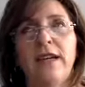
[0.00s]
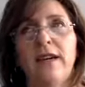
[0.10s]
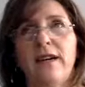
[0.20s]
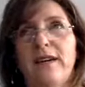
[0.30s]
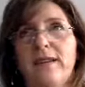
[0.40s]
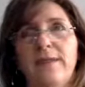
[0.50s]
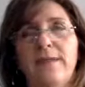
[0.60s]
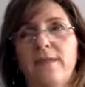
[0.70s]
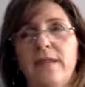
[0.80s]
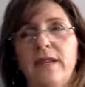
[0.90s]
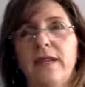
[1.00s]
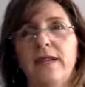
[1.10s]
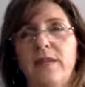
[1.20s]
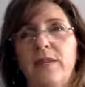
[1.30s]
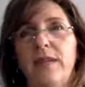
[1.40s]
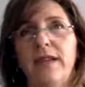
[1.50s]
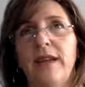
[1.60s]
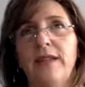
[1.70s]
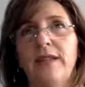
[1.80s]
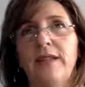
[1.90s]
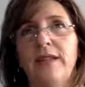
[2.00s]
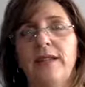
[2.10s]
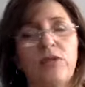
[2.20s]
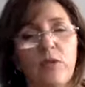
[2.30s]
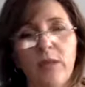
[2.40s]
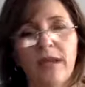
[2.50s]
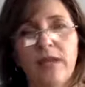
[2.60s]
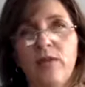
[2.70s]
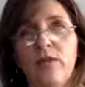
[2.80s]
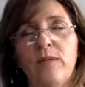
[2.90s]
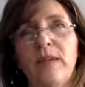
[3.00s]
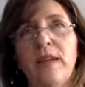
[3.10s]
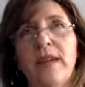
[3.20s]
Um, it's something that is irreplaceable